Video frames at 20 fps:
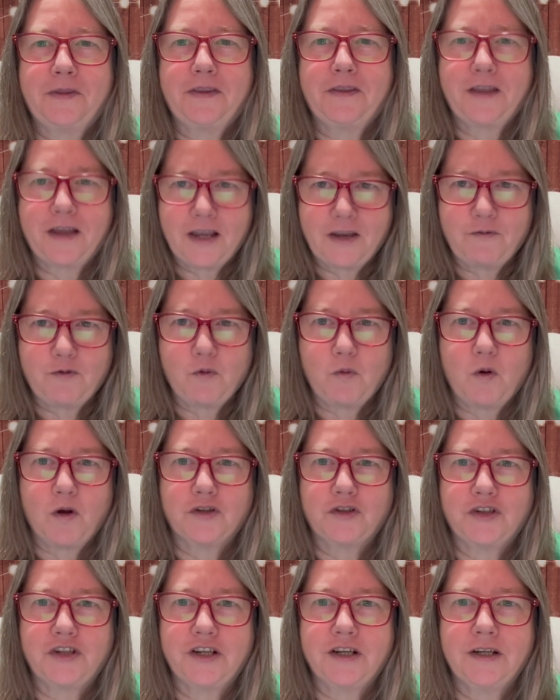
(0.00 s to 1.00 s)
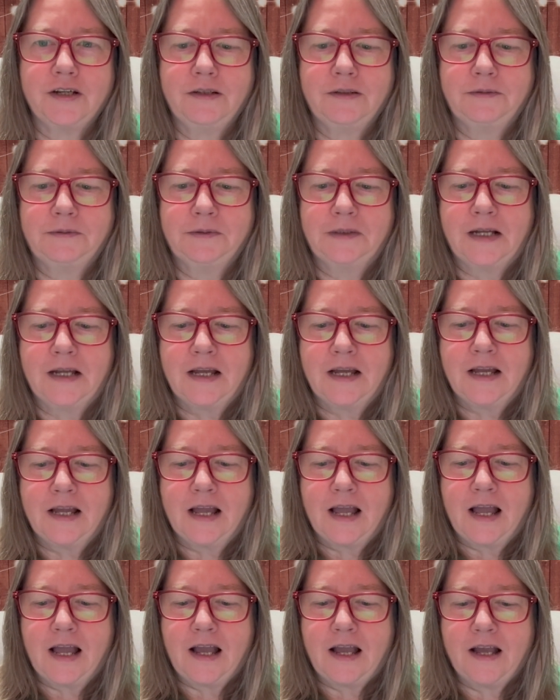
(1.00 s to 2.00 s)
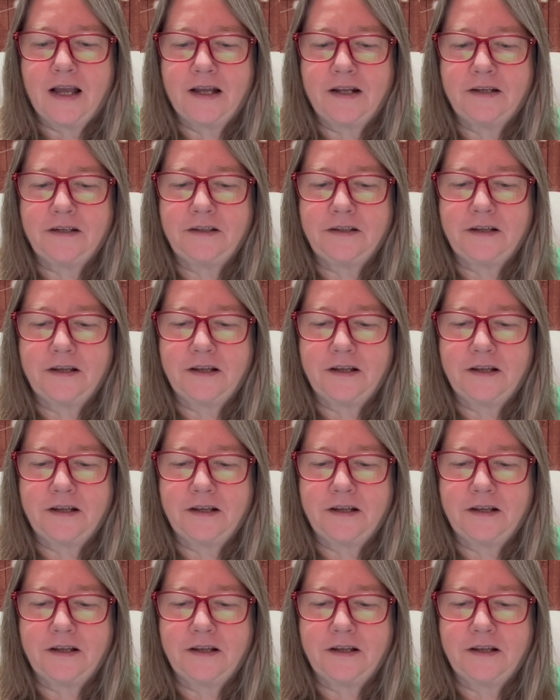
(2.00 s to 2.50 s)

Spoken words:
Thank you for watching, and